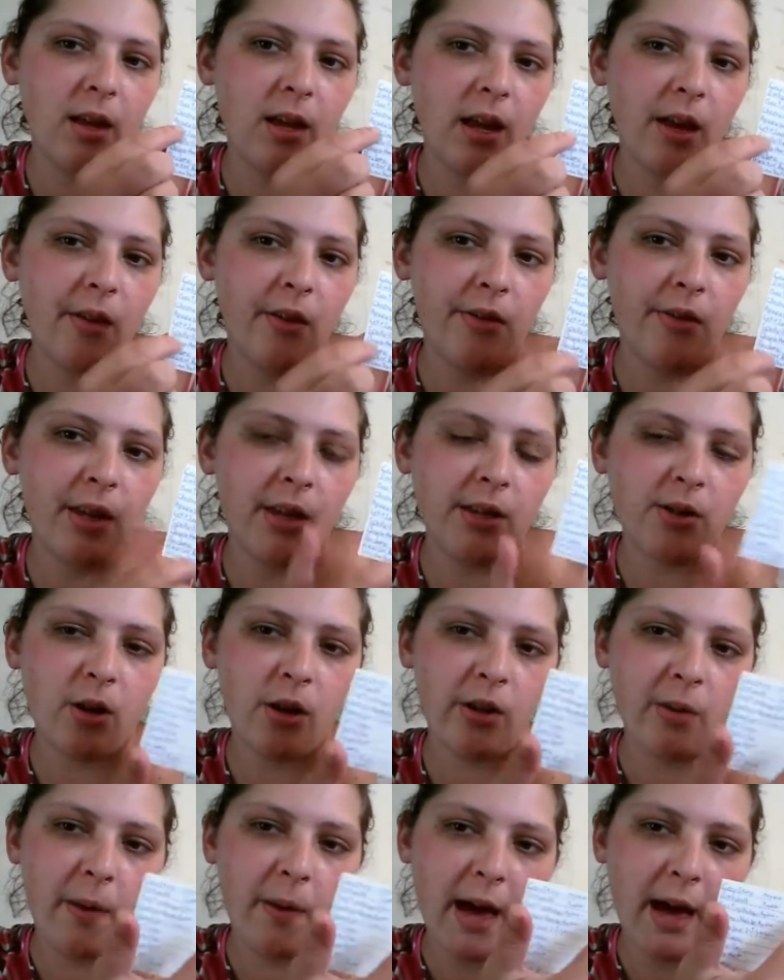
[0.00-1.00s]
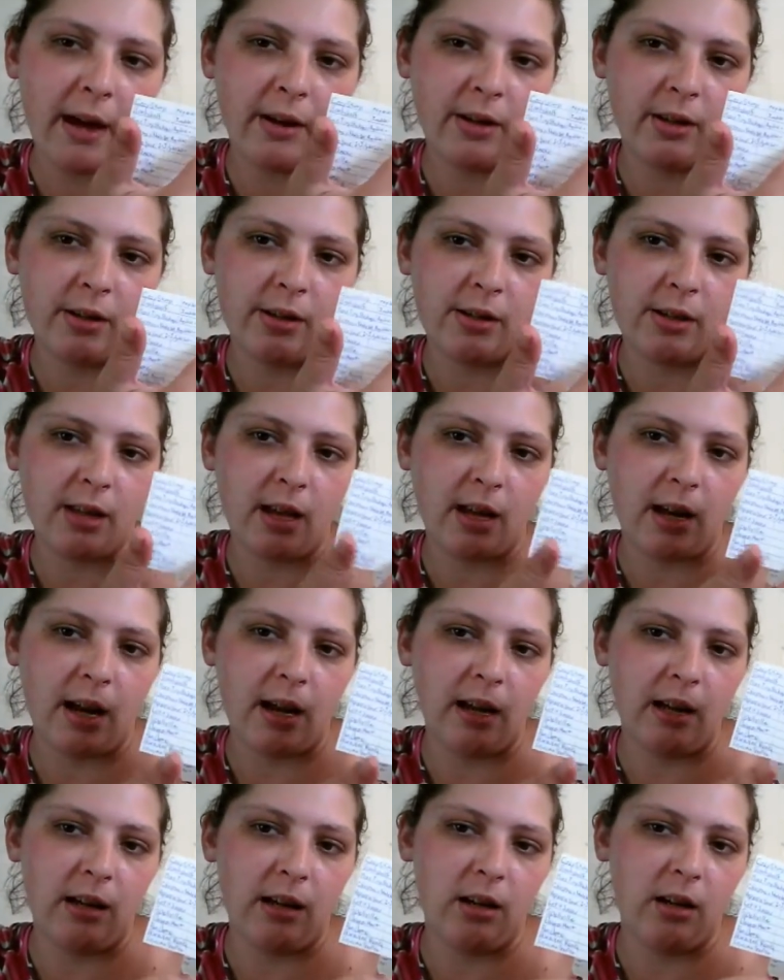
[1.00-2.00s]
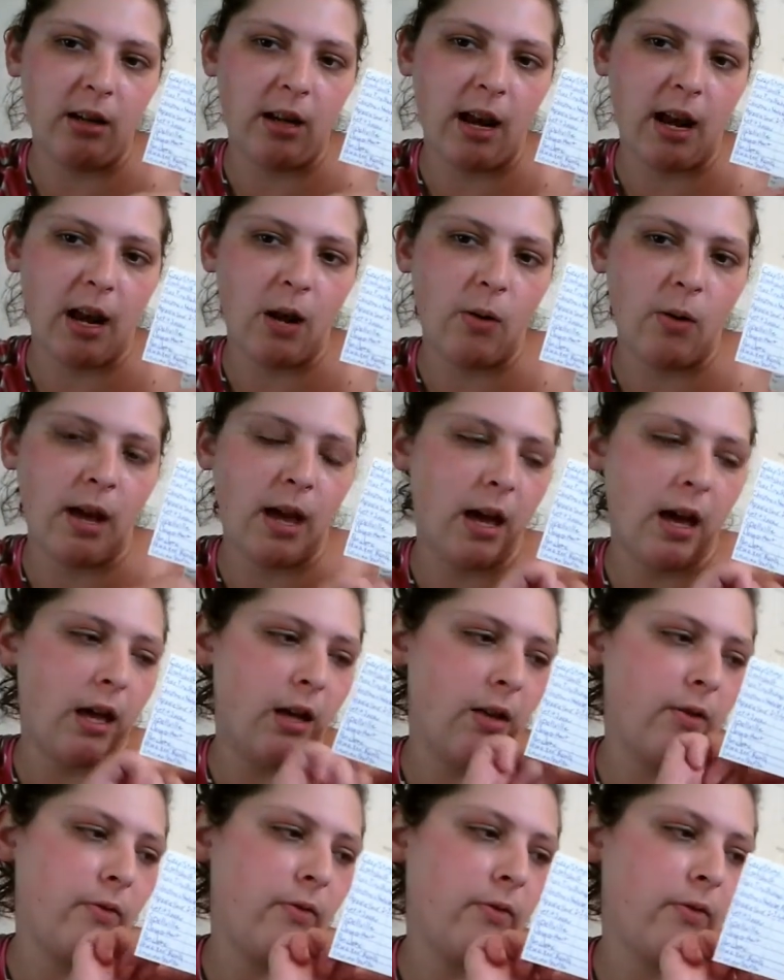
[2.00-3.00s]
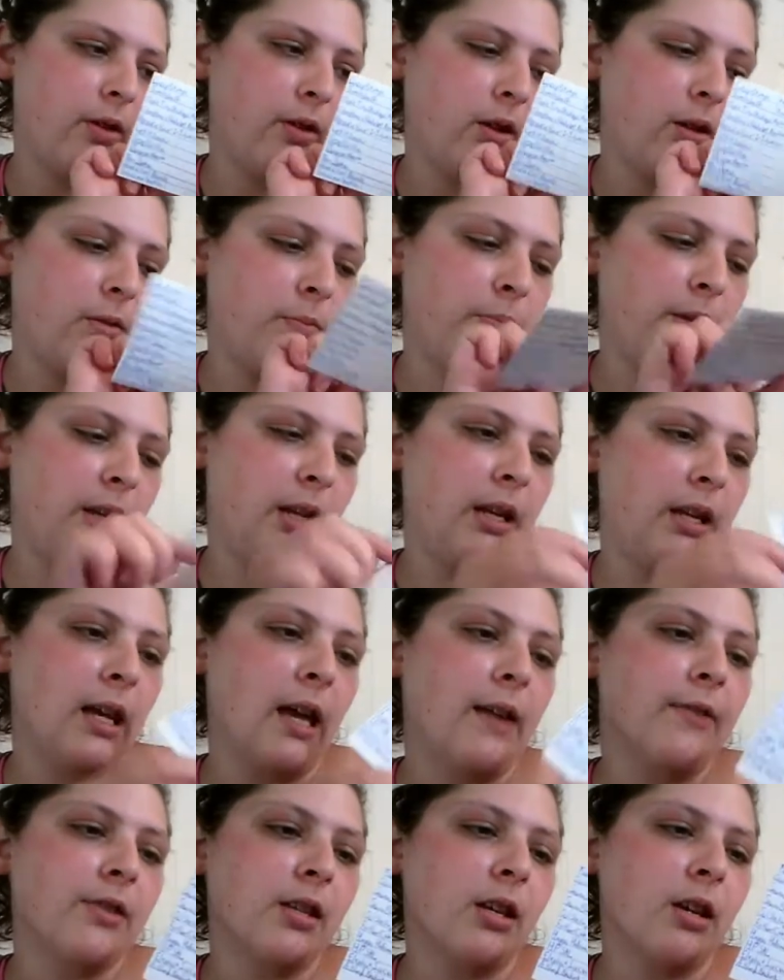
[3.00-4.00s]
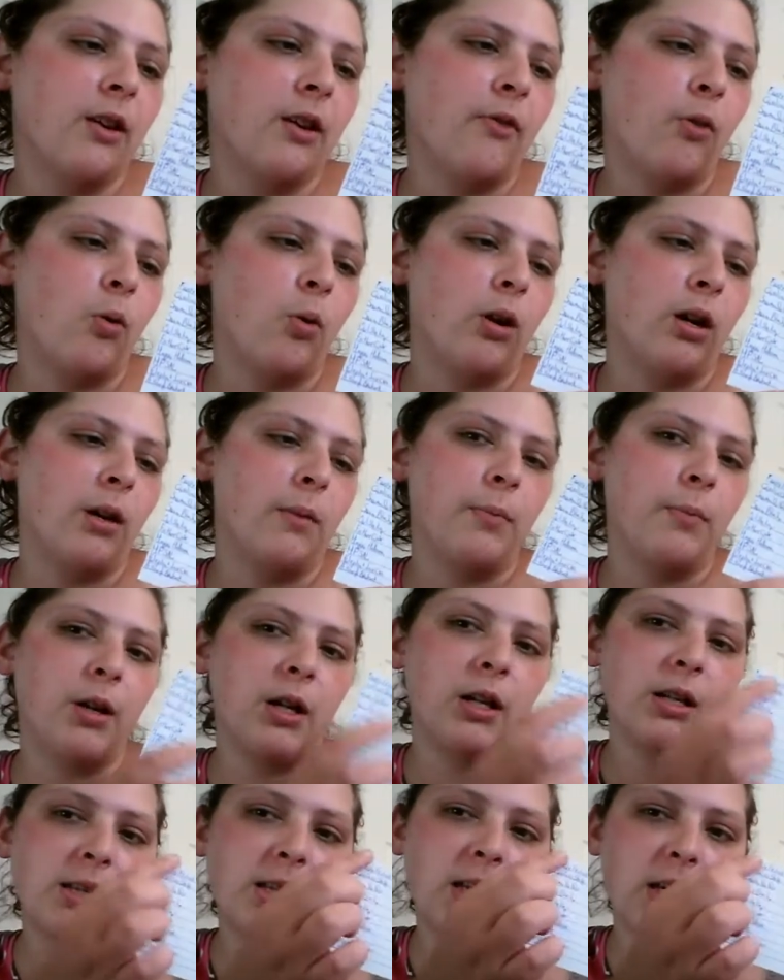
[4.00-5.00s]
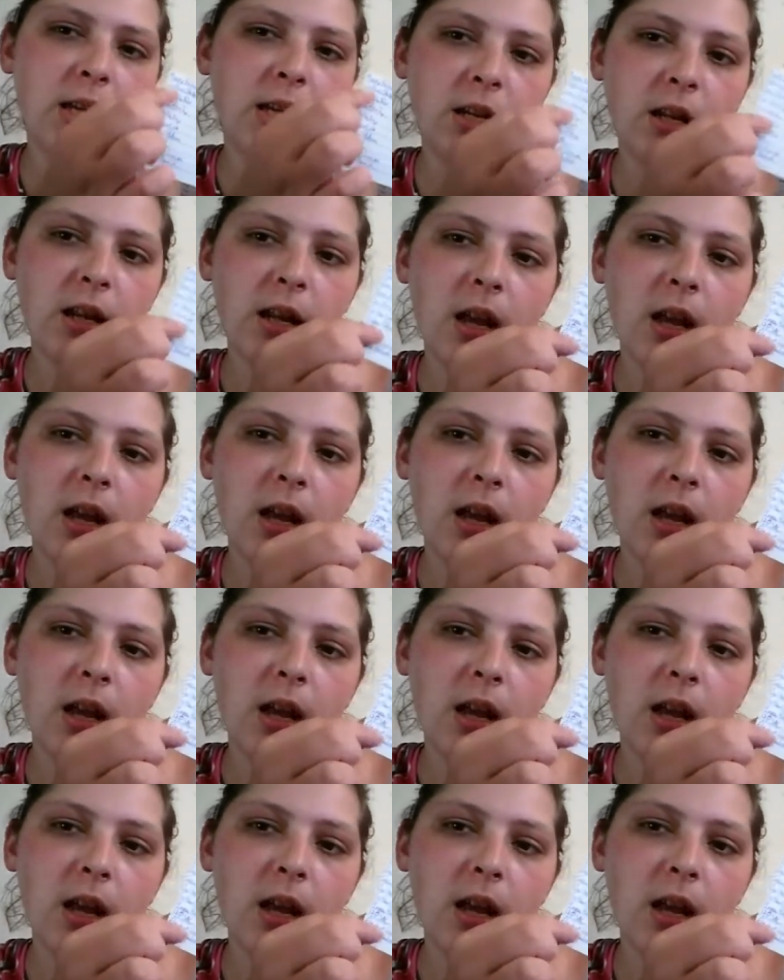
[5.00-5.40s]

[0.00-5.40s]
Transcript: And then these are all the patterns that I now have PDFs of or in person.